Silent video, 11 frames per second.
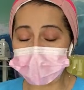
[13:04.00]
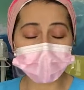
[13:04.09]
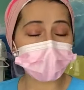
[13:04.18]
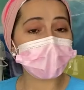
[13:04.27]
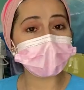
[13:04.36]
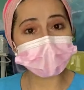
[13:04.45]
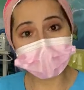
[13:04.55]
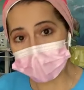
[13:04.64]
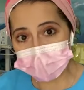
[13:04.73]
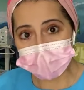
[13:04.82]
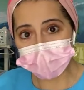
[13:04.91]
And what
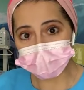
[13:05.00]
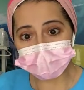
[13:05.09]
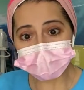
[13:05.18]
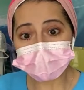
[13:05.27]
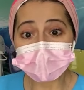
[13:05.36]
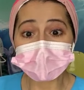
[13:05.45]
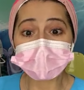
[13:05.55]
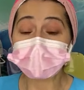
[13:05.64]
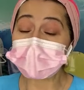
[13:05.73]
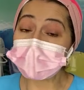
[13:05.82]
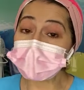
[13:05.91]
that happens
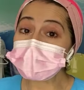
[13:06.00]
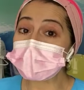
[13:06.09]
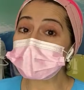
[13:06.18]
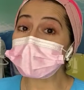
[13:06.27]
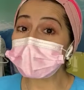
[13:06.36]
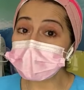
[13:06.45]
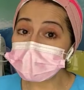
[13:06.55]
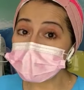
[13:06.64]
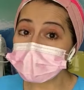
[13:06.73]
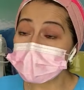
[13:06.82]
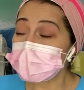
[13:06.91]
is
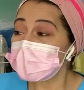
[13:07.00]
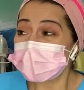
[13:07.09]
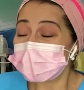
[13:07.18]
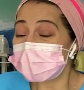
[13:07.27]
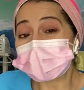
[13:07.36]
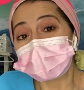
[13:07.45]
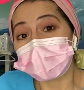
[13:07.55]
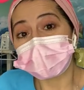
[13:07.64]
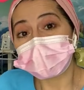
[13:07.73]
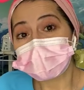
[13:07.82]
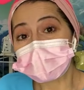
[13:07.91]
it's not
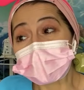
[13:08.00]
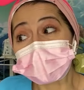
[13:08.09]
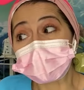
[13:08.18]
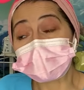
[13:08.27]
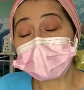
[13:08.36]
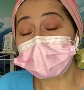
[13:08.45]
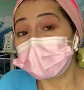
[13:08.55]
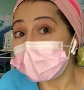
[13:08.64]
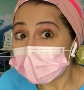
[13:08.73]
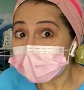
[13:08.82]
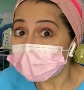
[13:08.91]
effective. And if it's
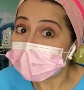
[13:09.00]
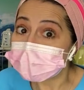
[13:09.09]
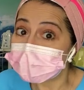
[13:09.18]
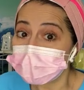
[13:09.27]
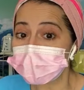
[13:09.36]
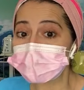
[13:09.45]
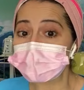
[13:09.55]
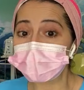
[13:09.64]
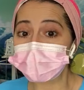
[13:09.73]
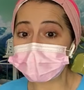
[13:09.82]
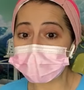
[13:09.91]
not effective,
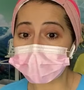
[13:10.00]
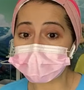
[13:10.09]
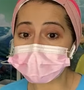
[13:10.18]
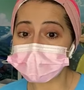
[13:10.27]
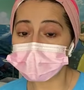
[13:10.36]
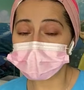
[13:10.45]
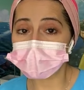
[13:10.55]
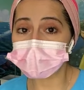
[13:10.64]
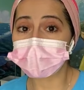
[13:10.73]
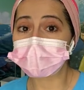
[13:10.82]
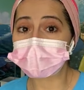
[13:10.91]
what happens
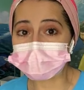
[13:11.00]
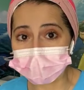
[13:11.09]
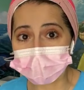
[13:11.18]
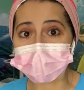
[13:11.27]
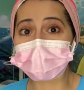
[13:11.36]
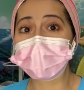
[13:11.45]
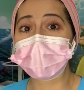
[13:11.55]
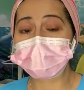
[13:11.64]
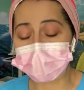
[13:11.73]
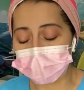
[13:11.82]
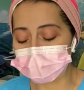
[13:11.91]
is decay
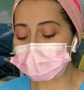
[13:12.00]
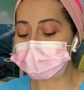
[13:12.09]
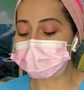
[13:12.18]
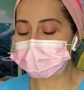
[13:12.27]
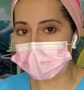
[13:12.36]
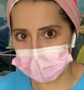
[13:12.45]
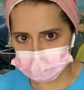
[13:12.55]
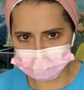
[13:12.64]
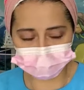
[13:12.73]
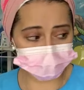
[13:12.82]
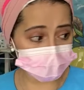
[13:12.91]
and cavities
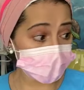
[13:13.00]
happen.